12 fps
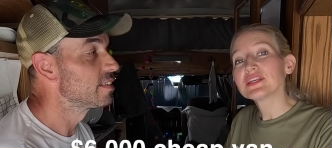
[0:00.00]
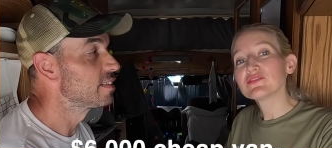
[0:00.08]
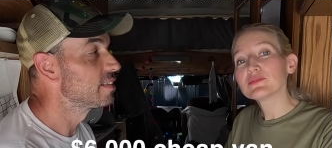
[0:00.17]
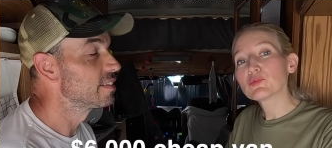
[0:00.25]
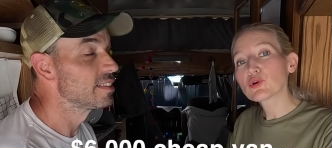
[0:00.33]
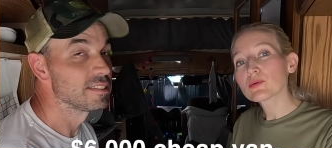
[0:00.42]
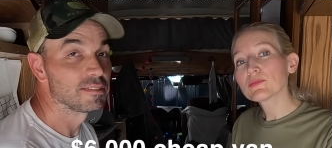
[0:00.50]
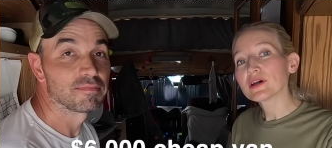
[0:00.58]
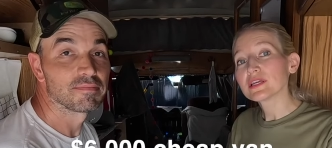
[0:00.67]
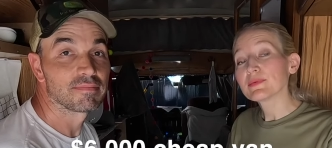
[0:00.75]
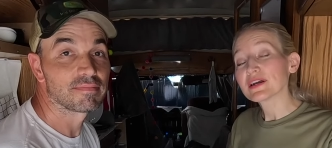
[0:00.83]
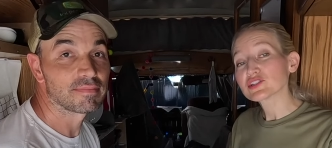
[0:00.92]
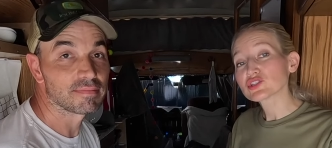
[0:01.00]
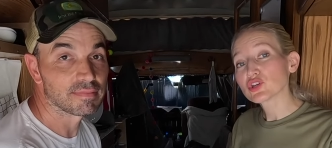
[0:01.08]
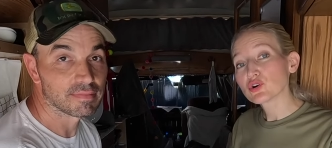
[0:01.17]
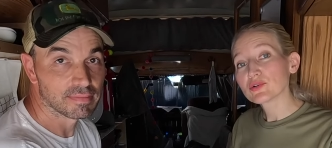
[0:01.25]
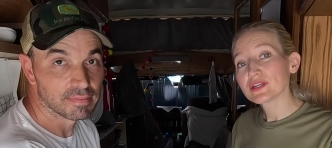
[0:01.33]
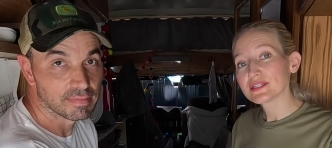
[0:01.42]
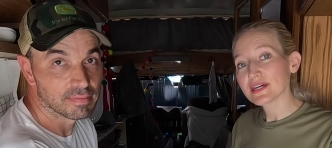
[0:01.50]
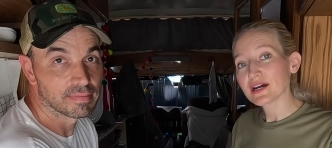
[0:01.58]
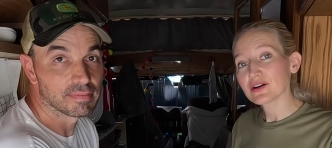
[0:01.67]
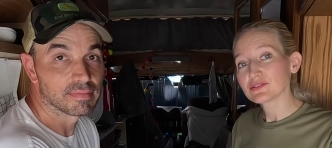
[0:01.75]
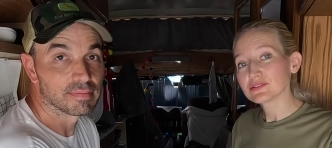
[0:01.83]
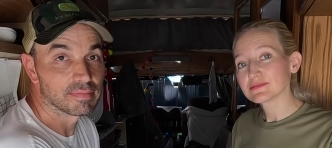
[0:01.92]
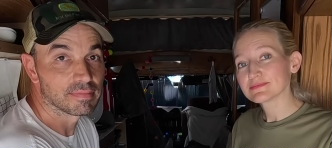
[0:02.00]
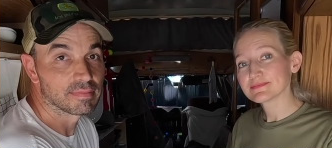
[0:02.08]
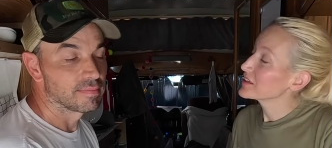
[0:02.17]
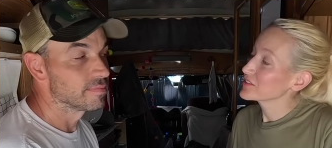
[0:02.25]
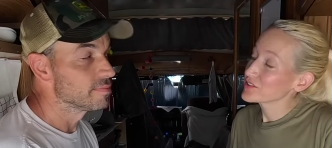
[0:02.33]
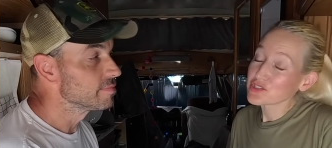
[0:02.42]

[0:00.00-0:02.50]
Speaker 1: even more money by slowing it down. The